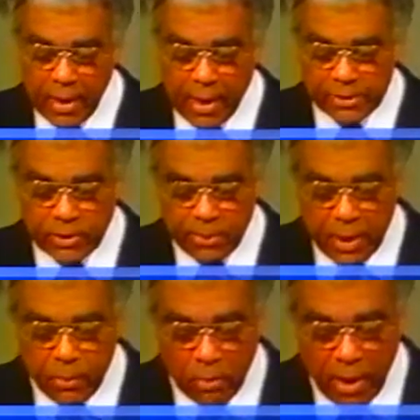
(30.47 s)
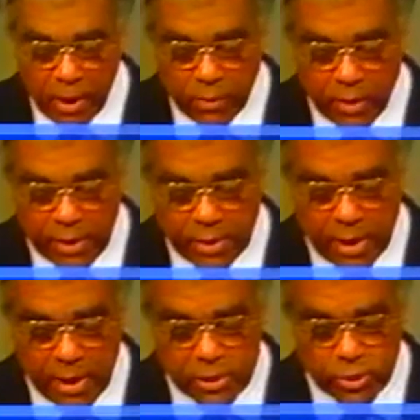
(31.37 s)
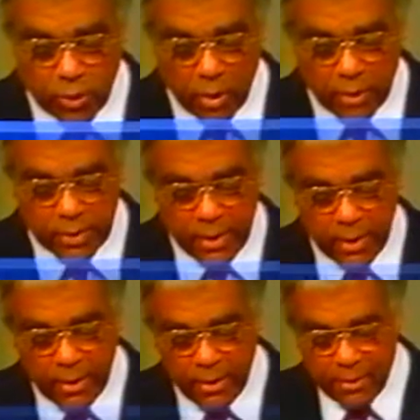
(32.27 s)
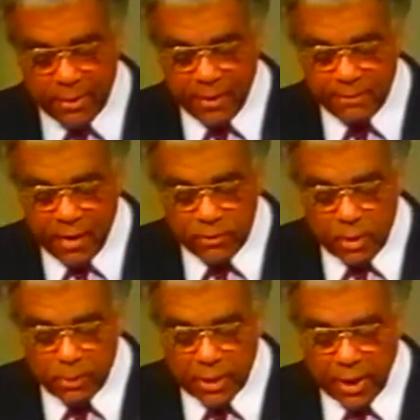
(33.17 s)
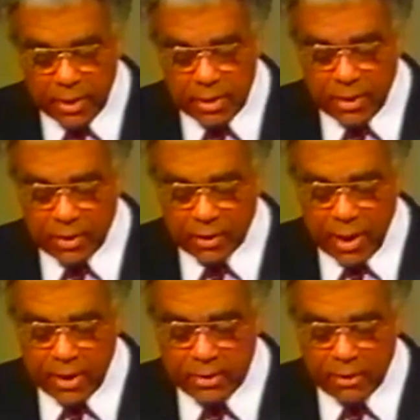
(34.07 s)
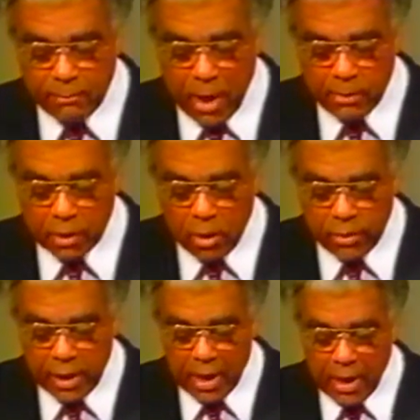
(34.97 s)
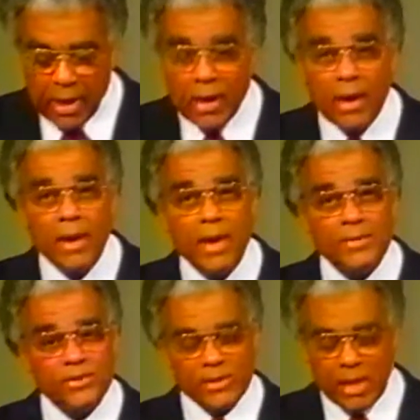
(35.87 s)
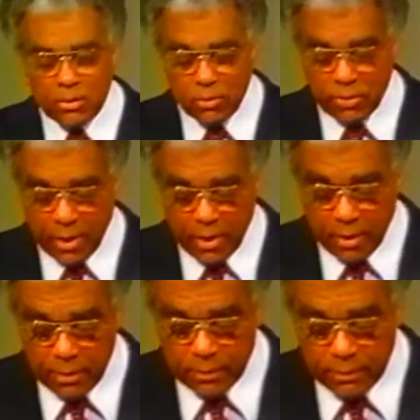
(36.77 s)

As the people migrated eastward, they found a plain in the land of Babylonia and settled there.